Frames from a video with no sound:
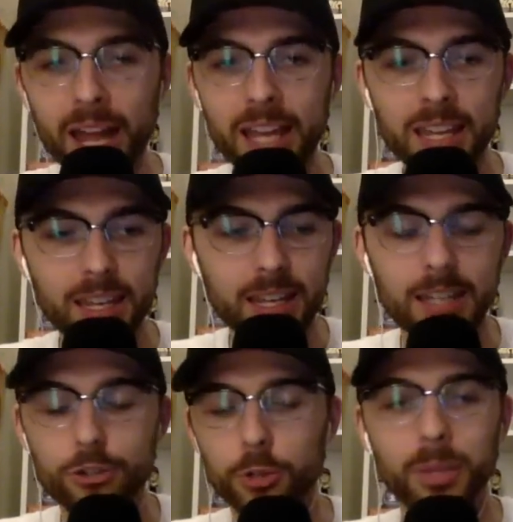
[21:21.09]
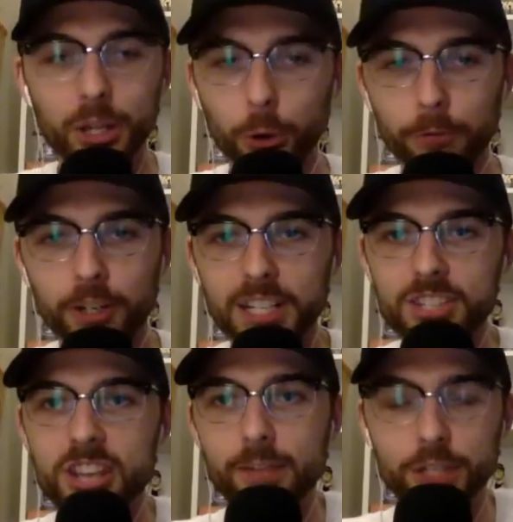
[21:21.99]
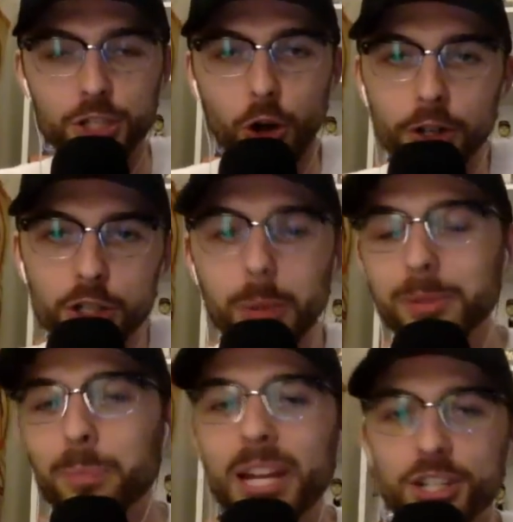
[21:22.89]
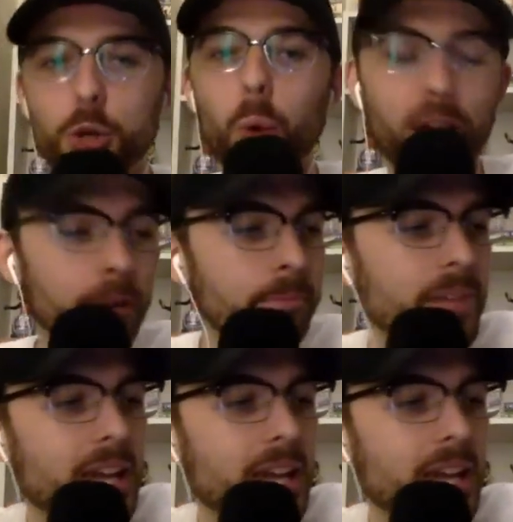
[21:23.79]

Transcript: in AAA Norfolk in seven starts. So he was pitching well.